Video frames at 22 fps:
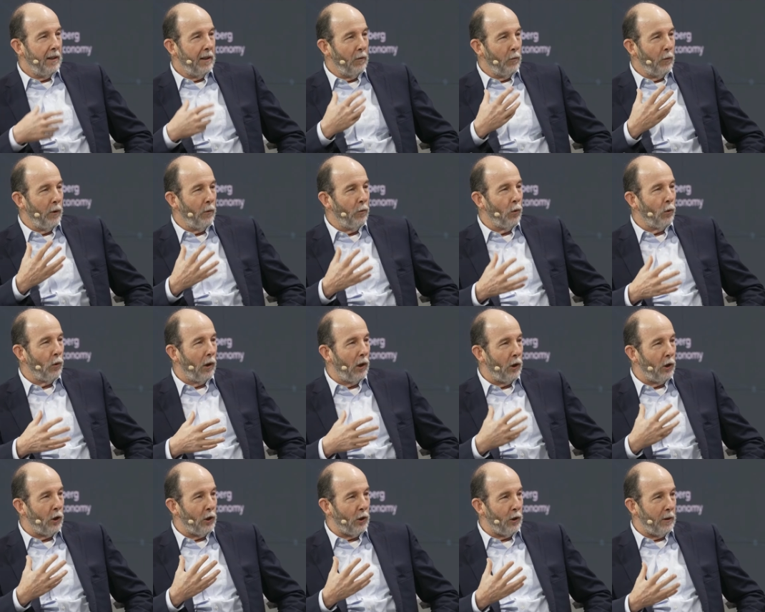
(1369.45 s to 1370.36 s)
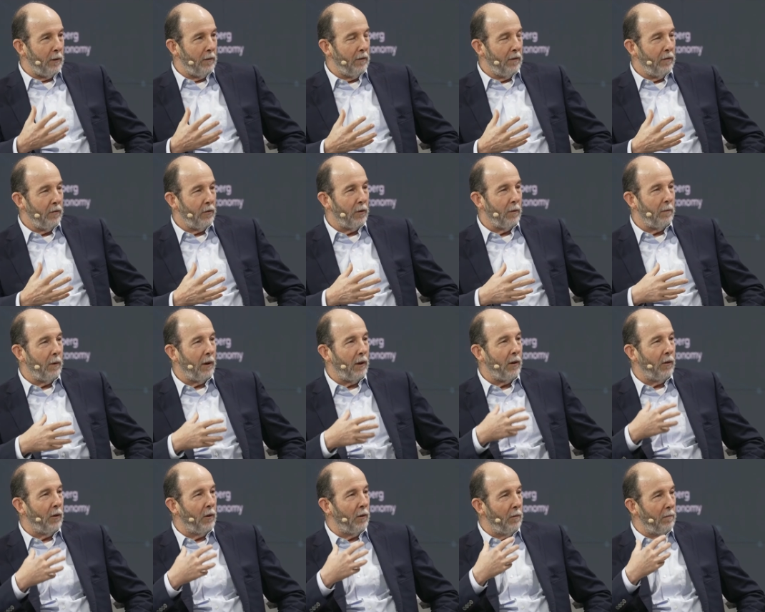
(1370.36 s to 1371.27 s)
we will learn from
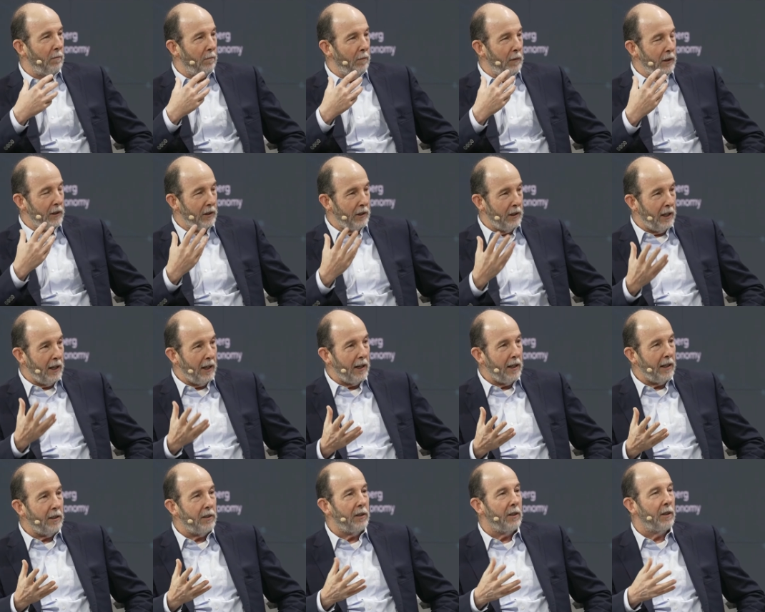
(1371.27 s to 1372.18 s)
our mistakes,